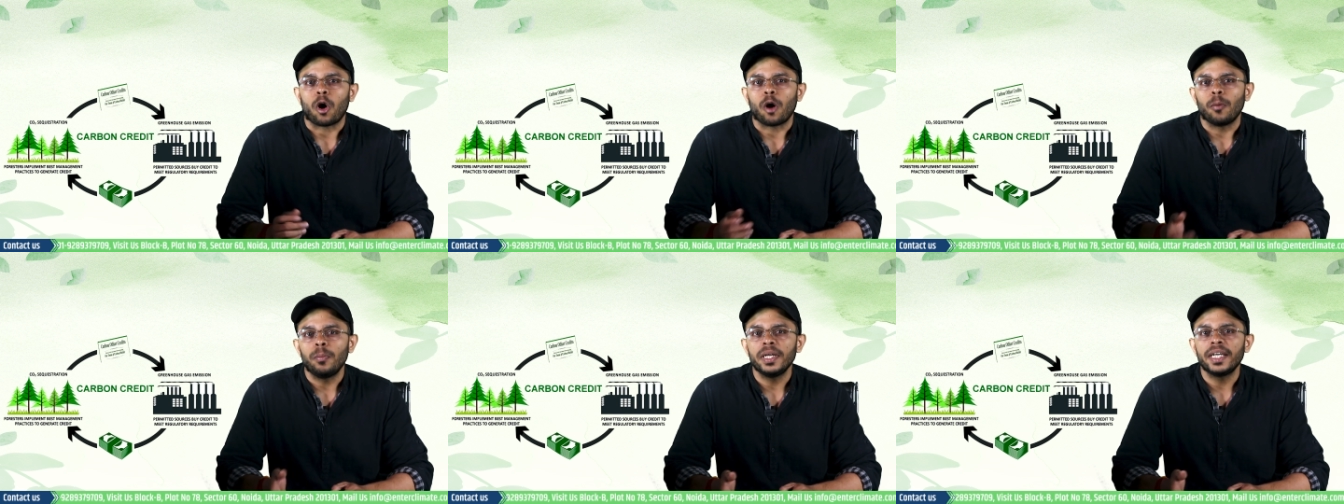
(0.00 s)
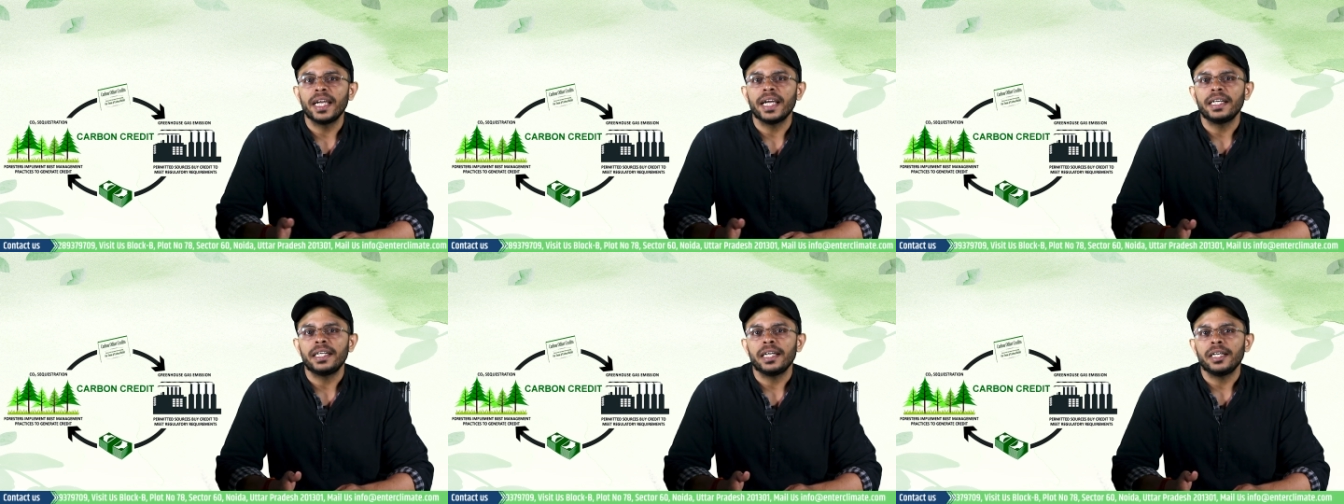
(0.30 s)

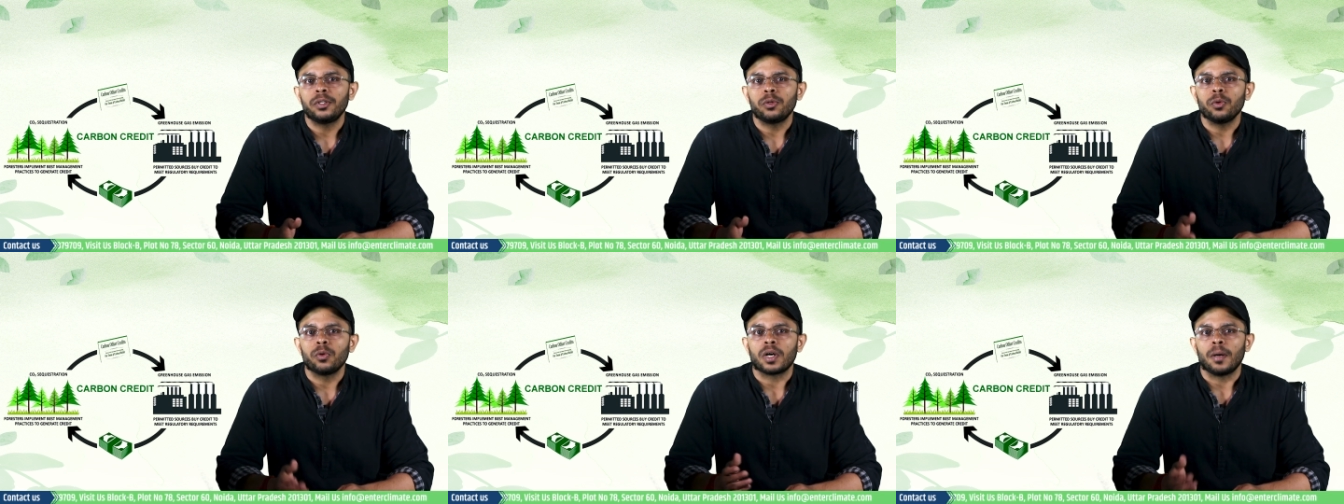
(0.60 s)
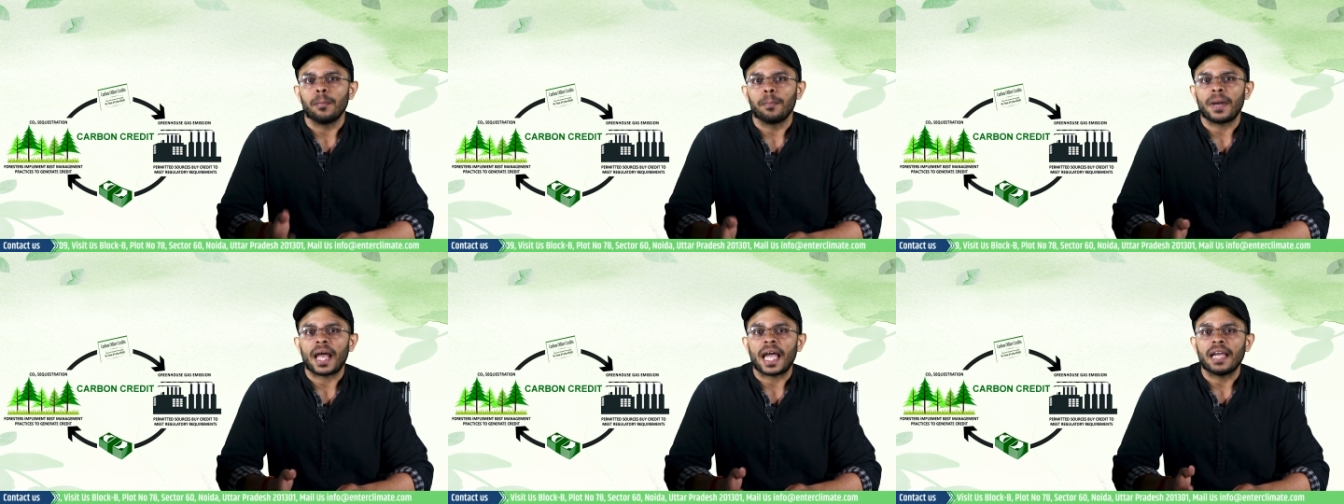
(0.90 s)
obligated to
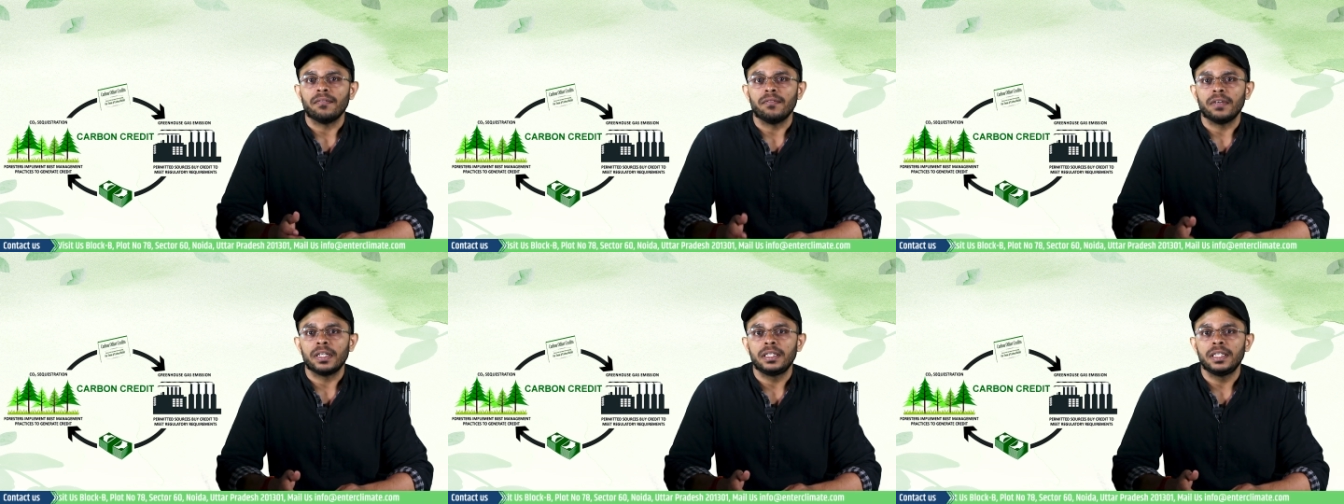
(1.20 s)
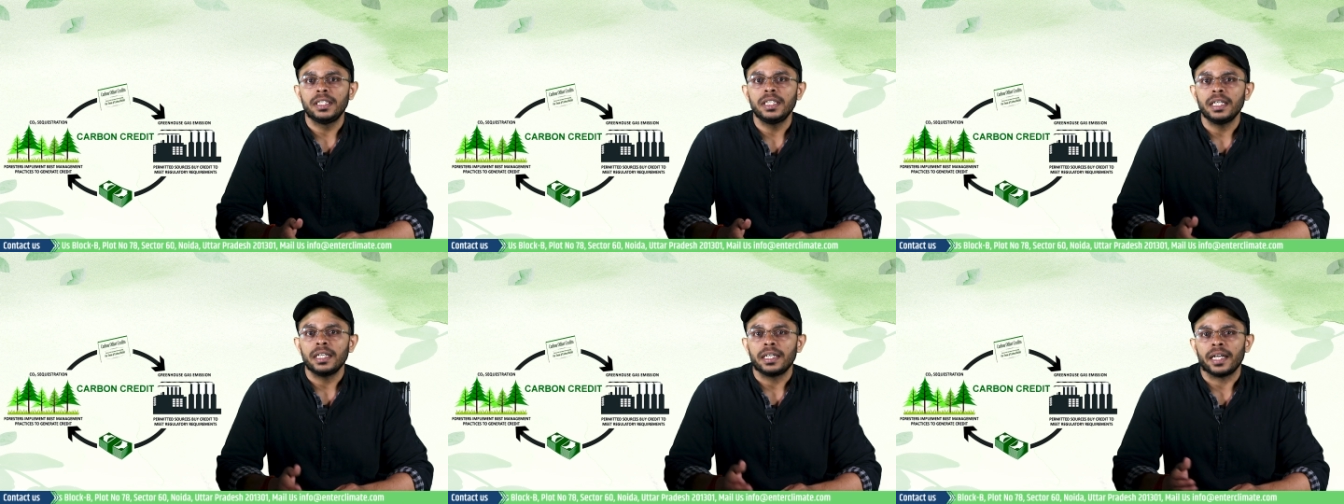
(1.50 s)
comply with
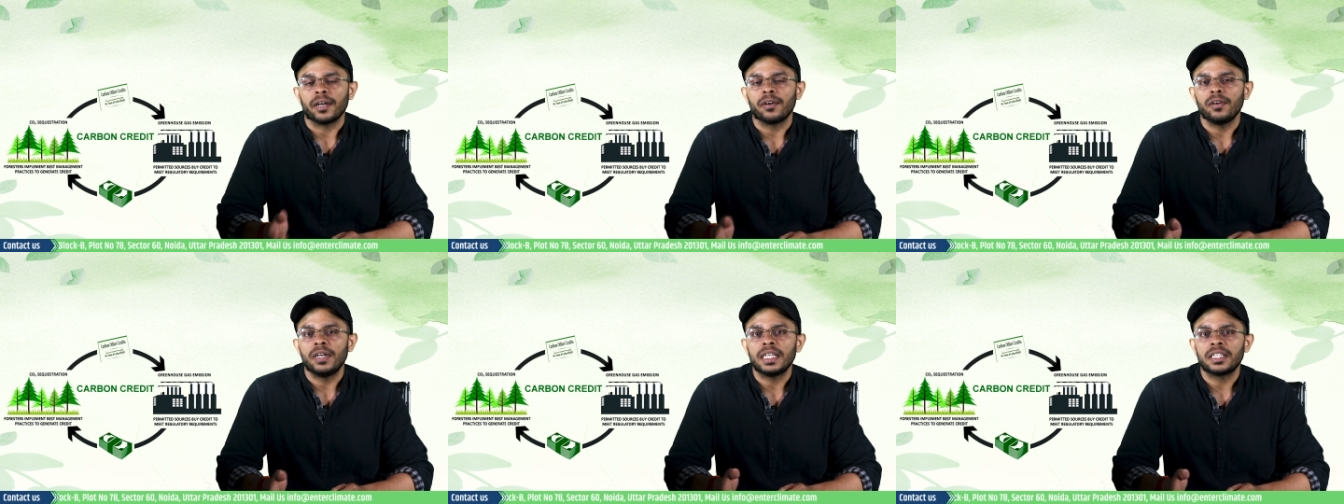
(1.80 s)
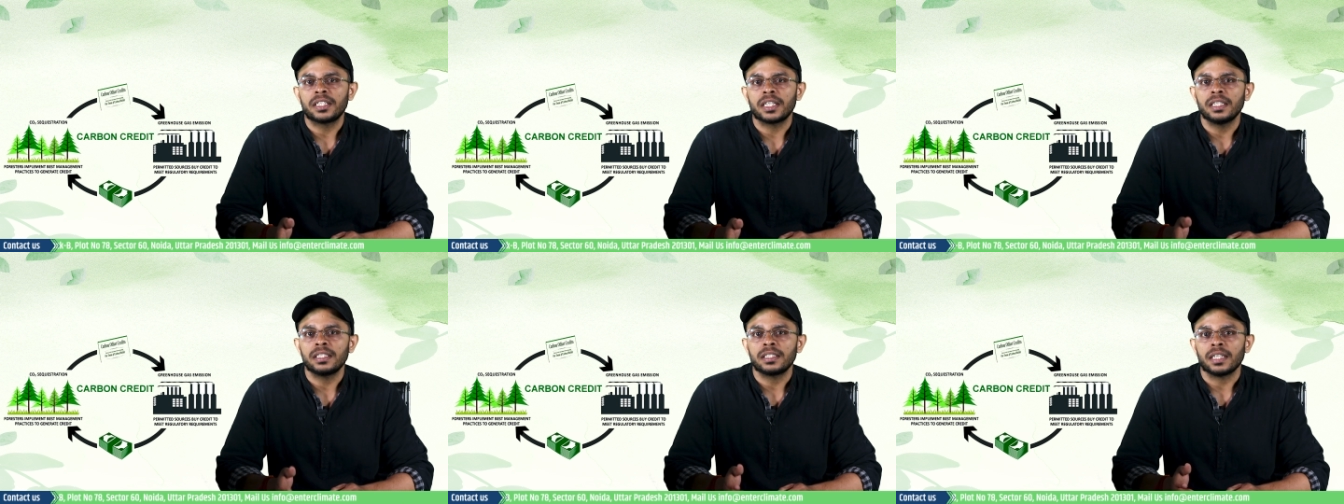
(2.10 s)
the
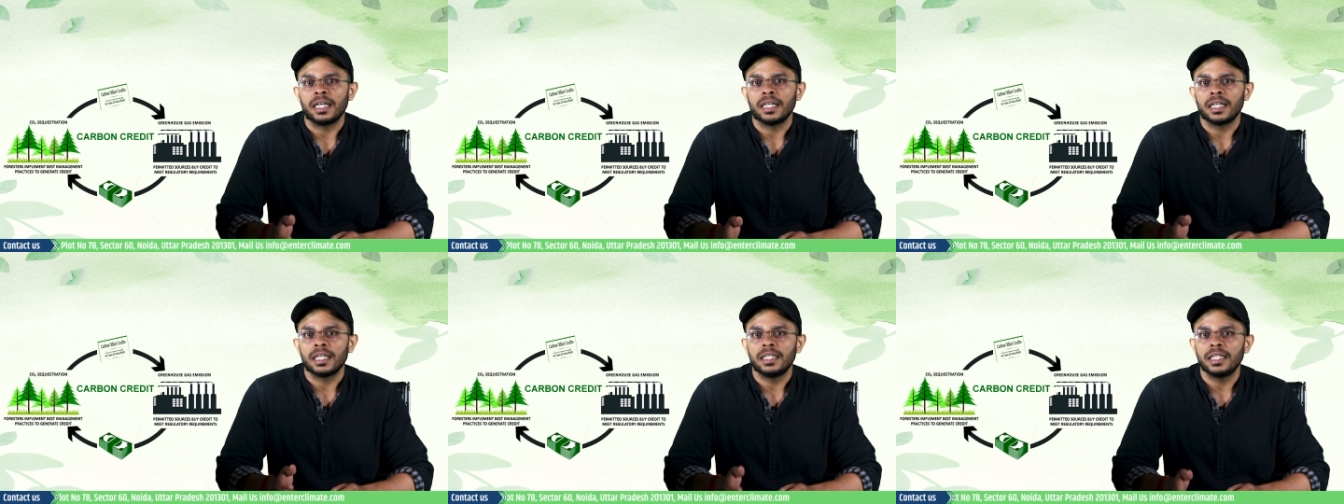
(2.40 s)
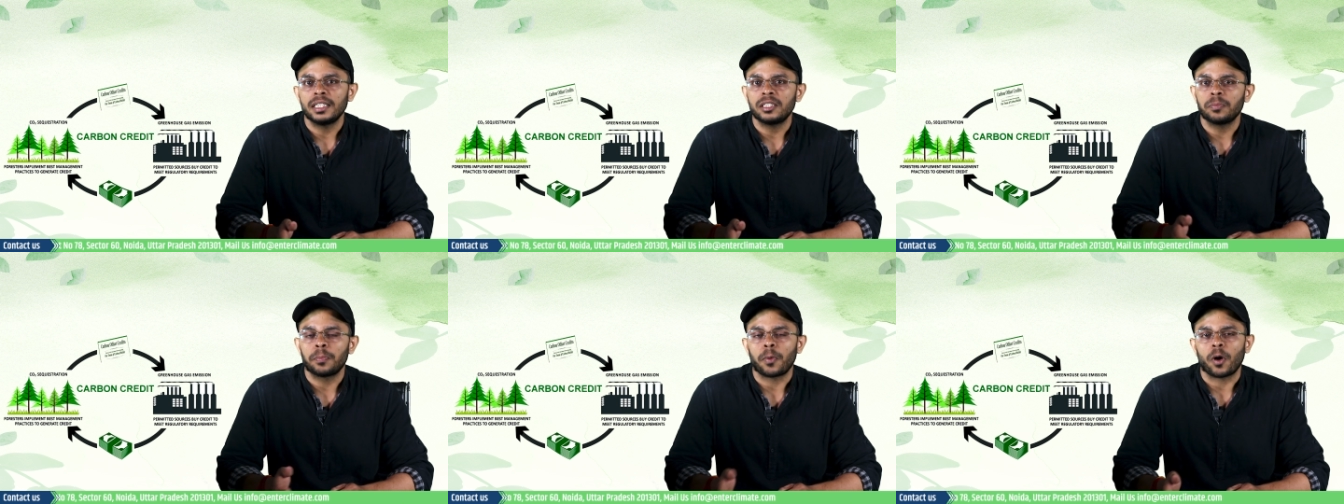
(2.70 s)
regulations under
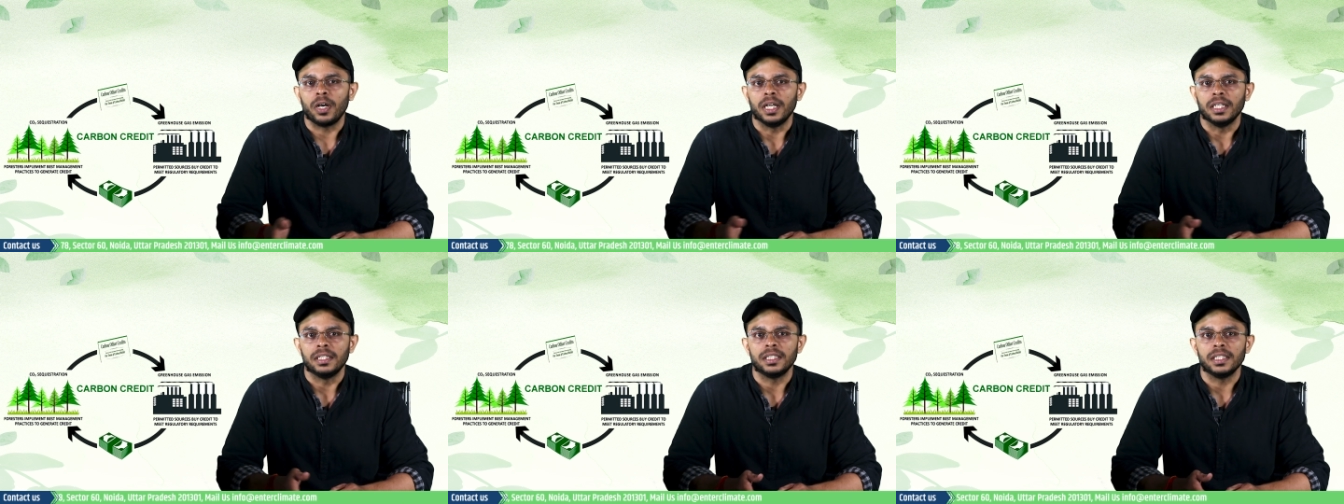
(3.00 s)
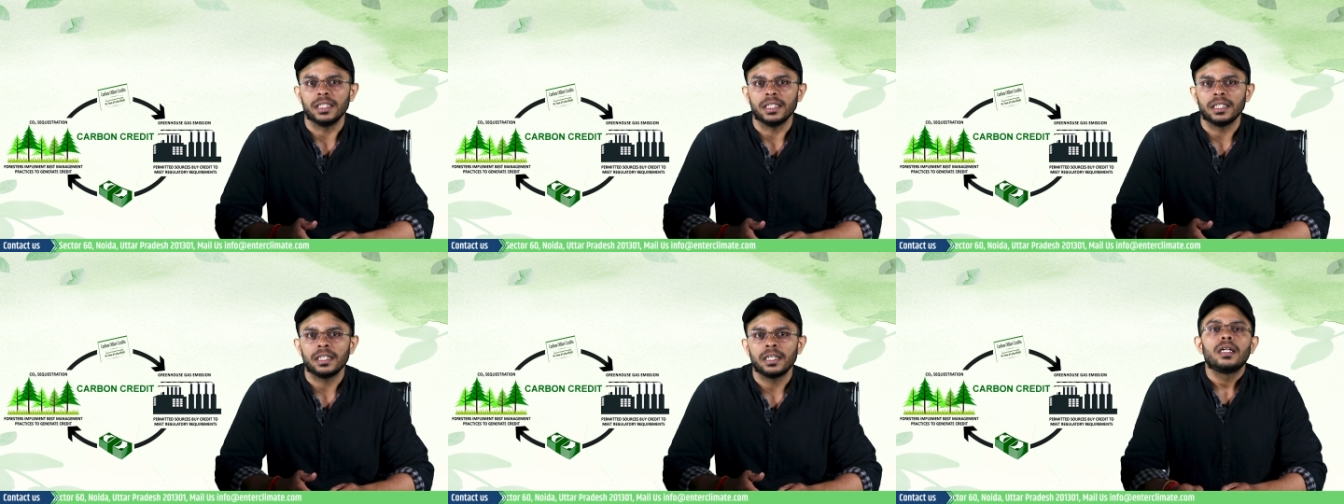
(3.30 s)
this
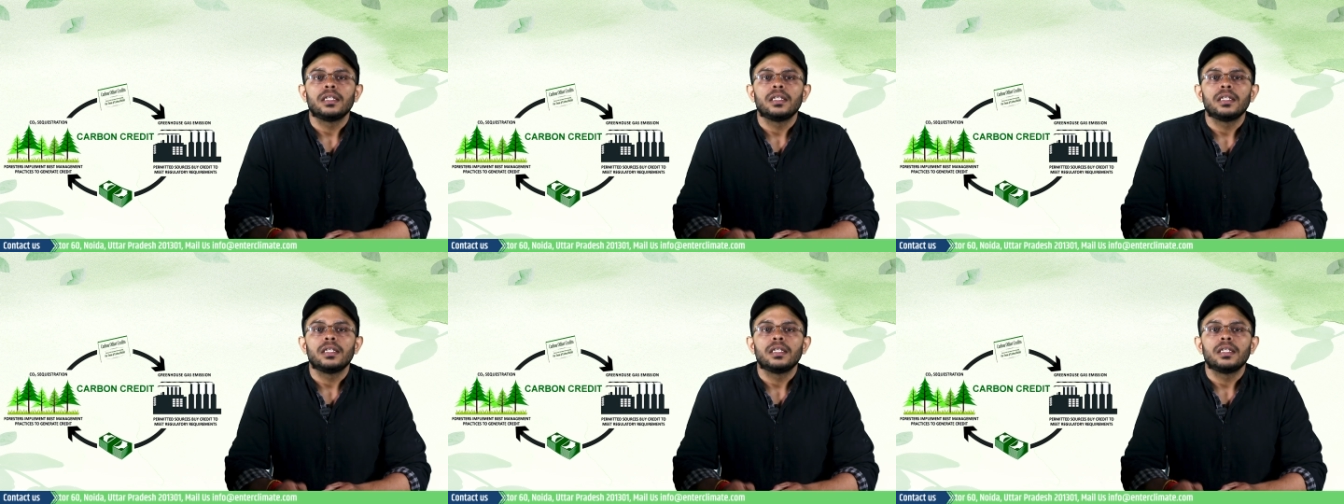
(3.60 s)
policy.